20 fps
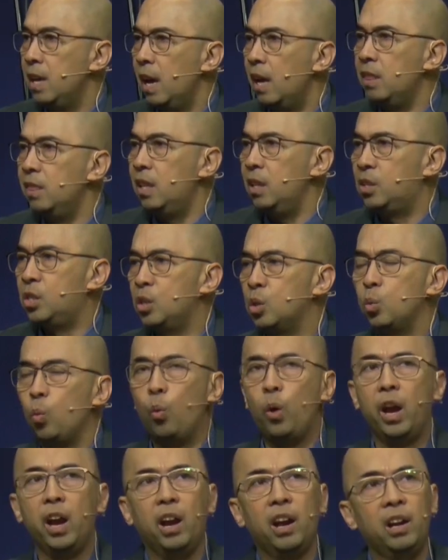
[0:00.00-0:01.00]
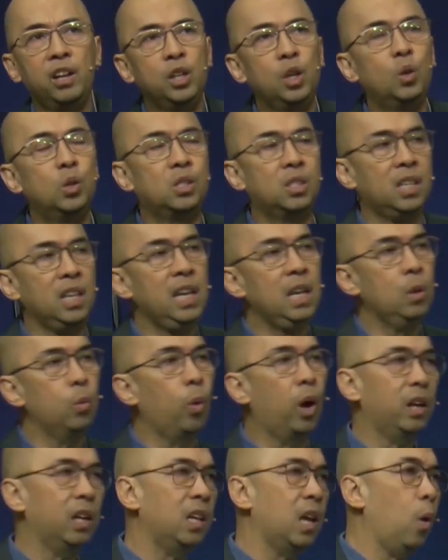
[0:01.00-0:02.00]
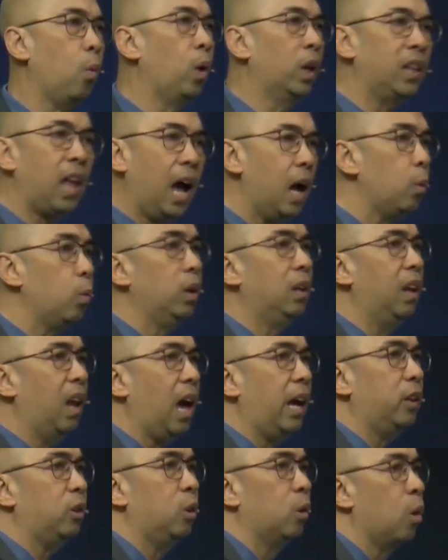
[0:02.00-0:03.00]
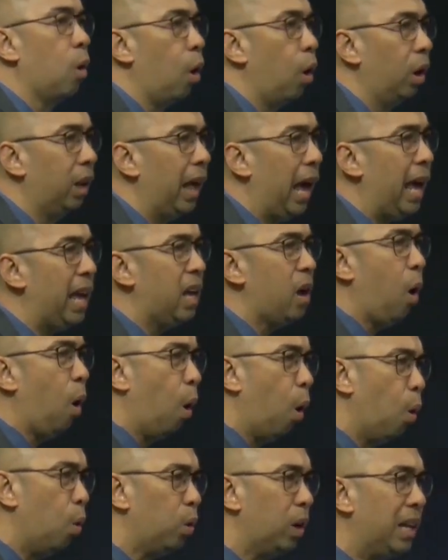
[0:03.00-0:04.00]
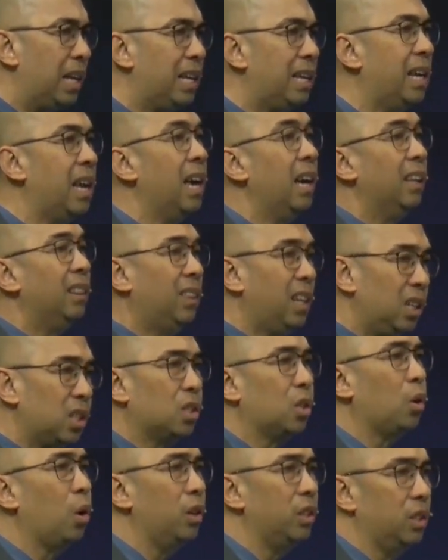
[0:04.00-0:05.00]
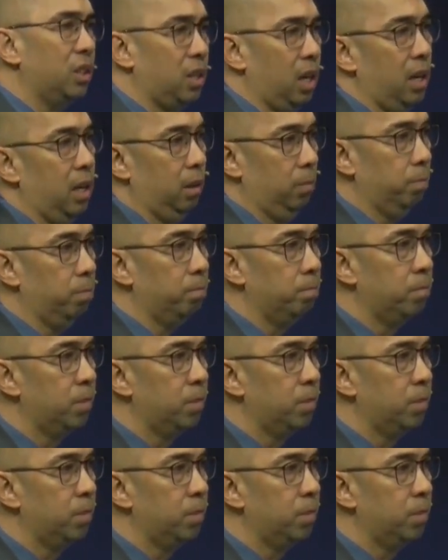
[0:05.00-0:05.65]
And this is where you see what I would like to call a holy discontent.